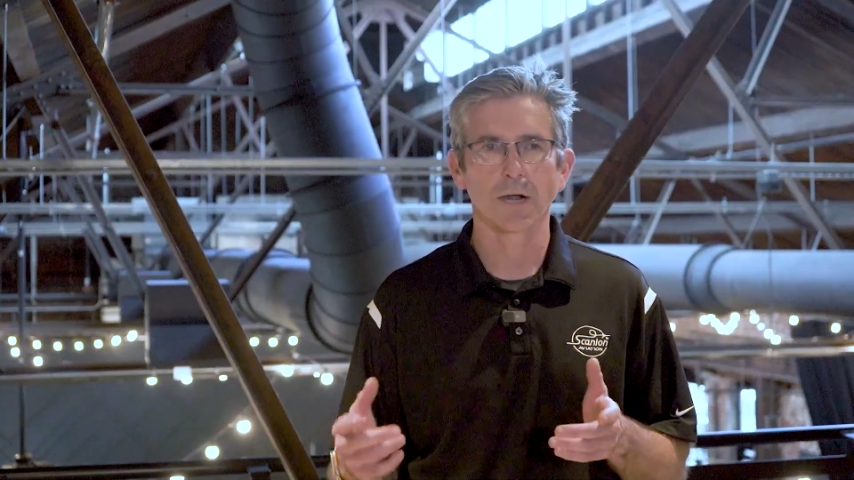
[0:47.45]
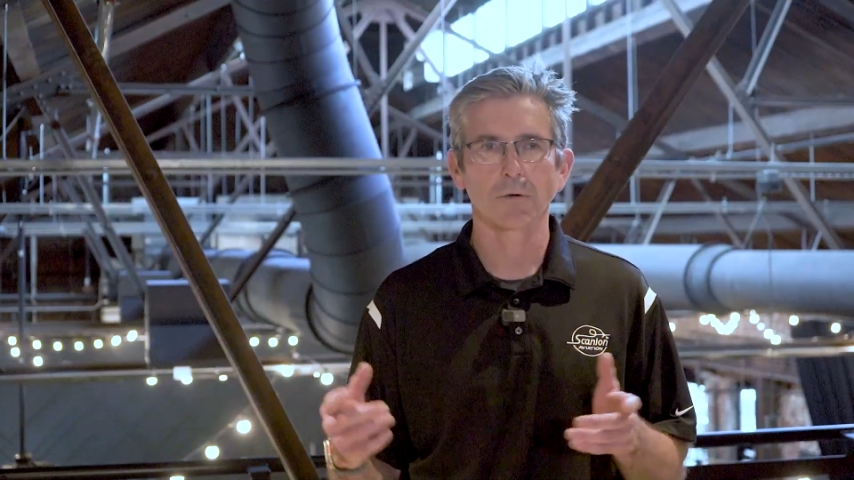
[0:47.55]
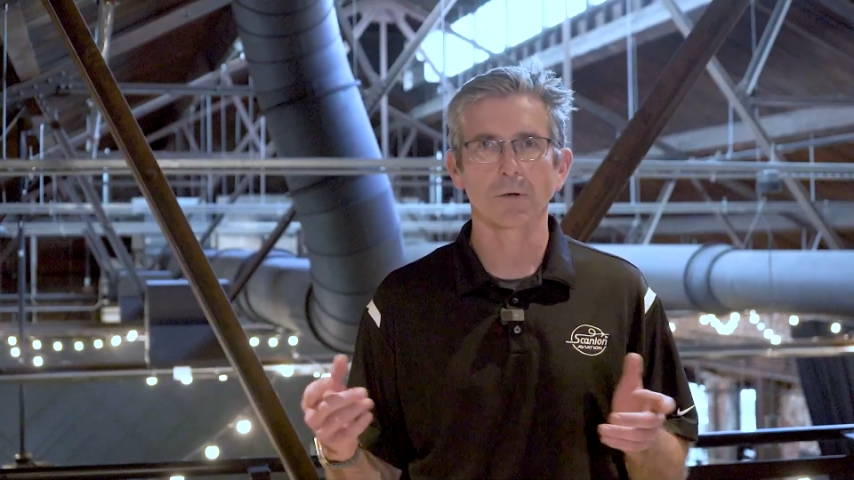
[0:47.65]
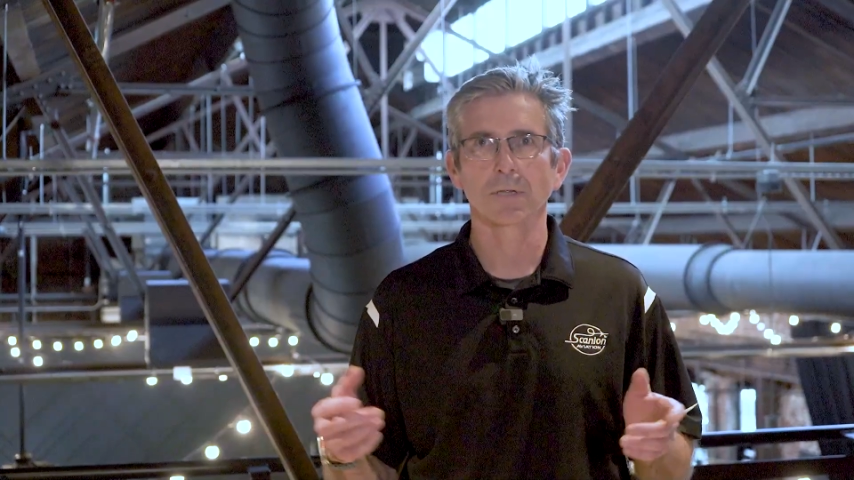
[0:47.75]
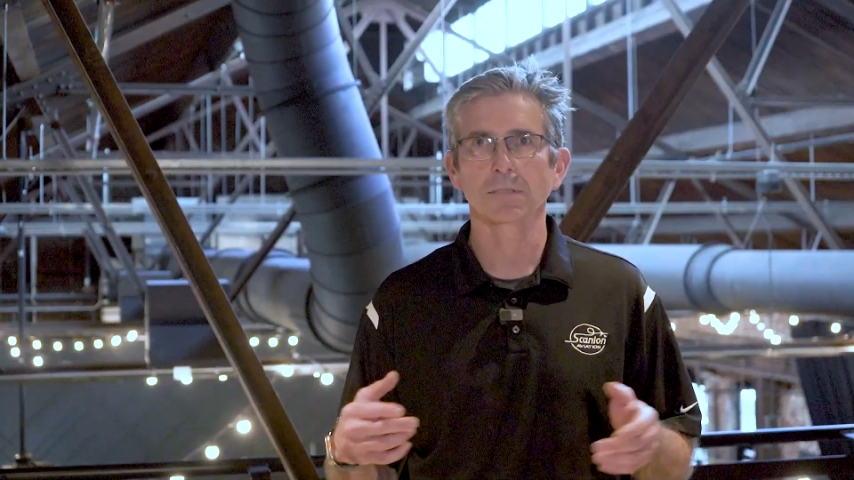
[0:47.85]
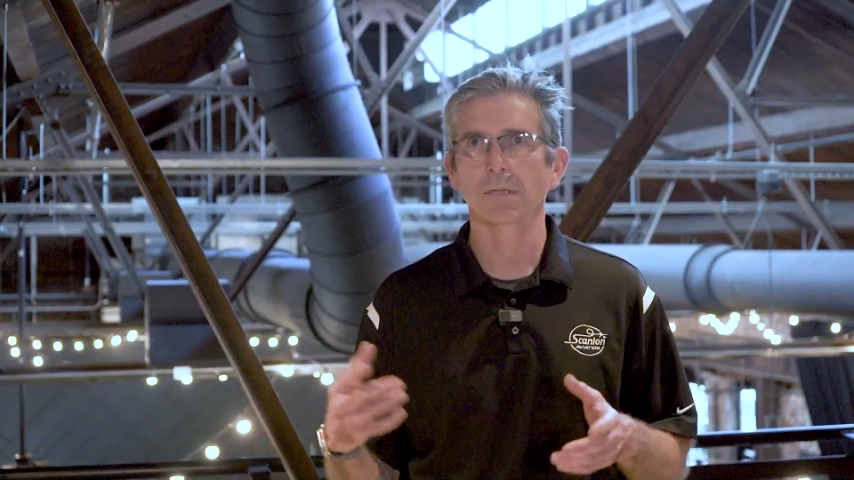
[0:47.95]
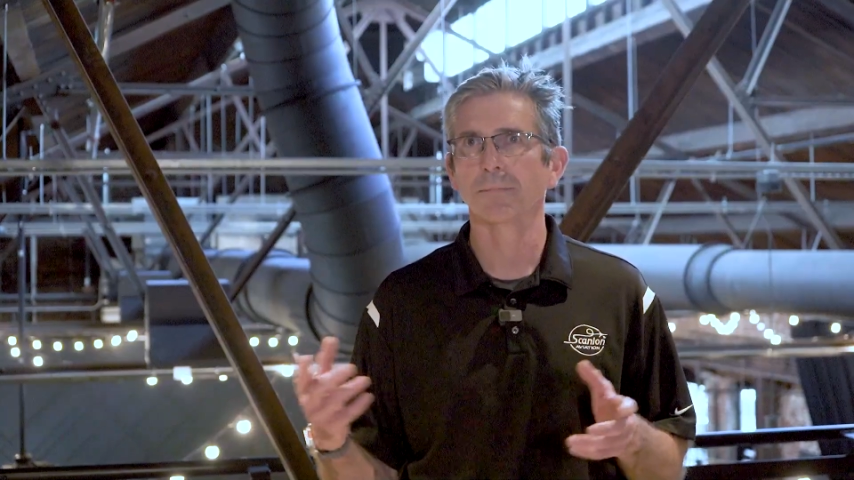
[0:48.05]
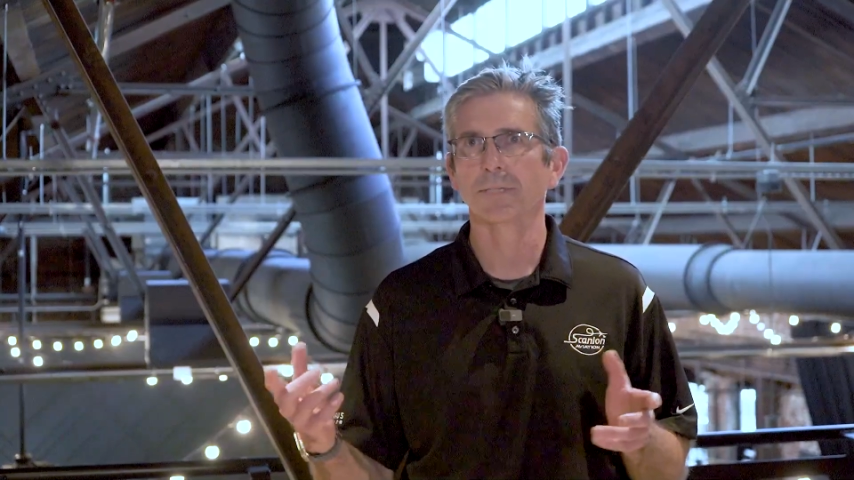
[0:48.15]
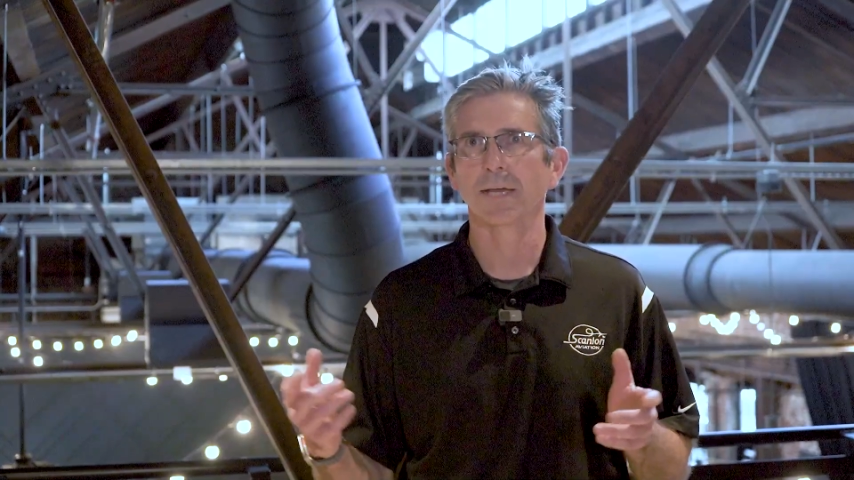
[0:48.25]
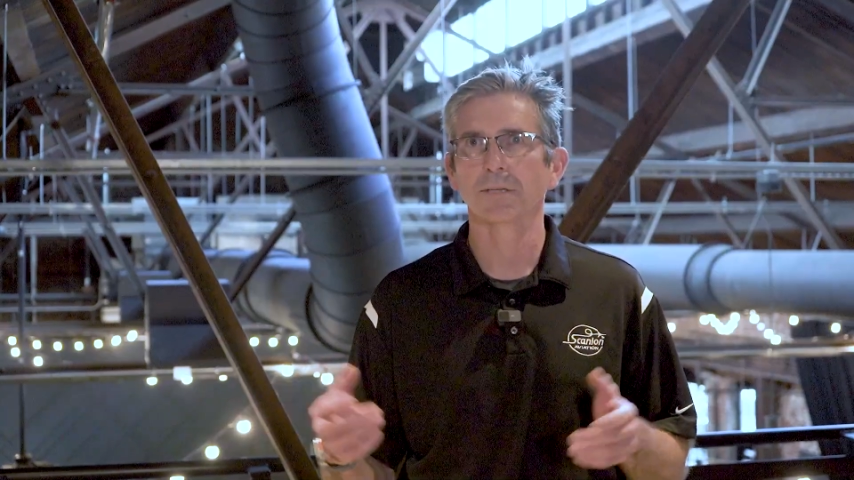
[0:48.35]
airworthiness
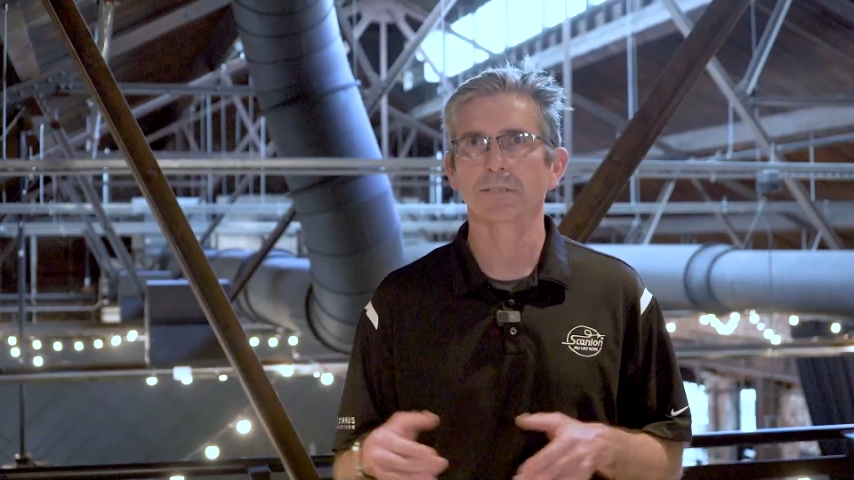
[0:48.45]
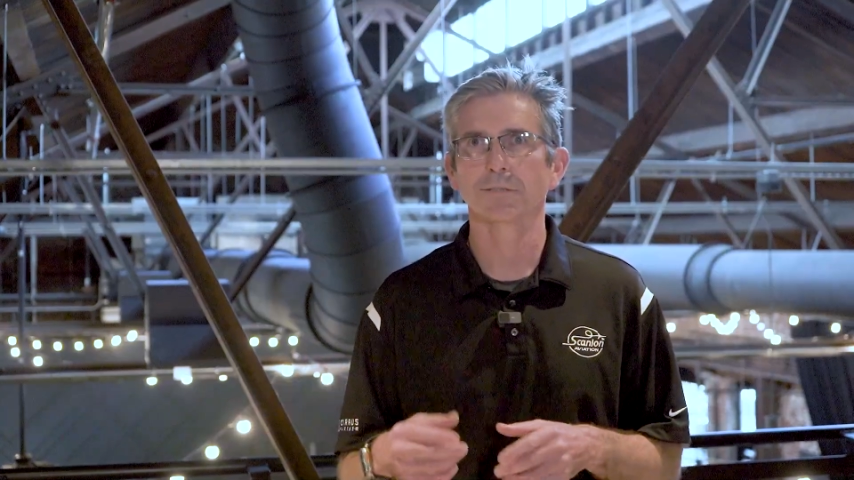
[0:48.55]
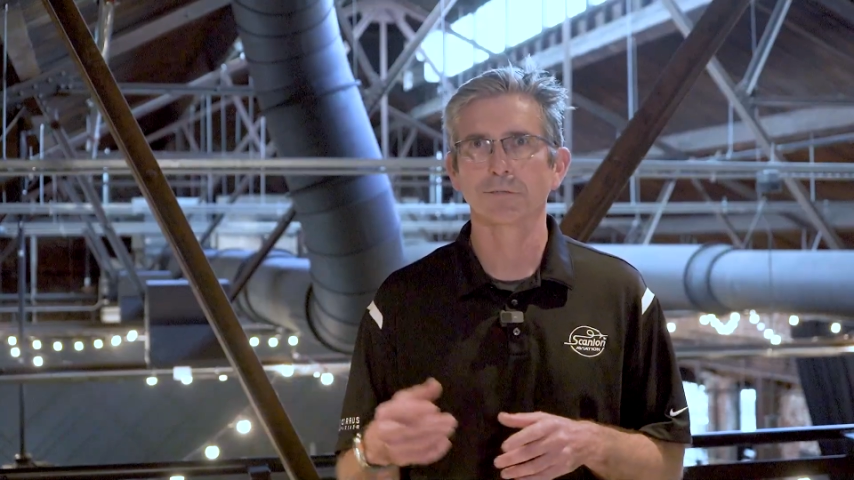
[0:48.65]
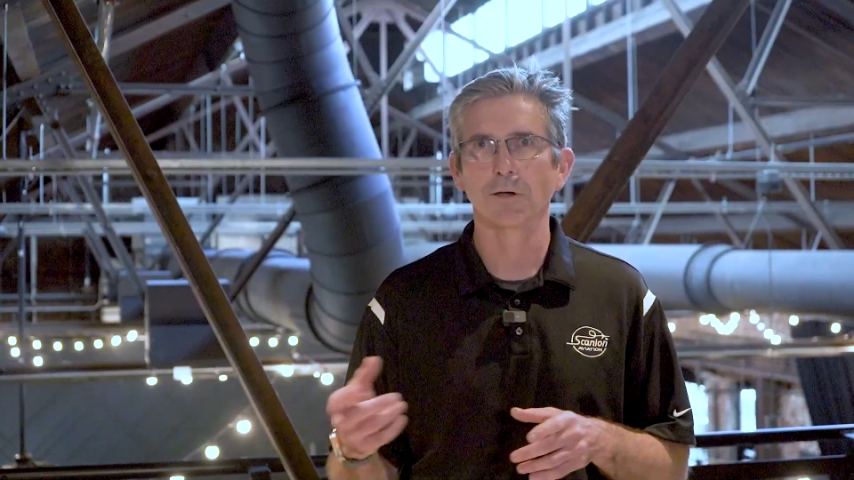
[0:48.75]
limitations,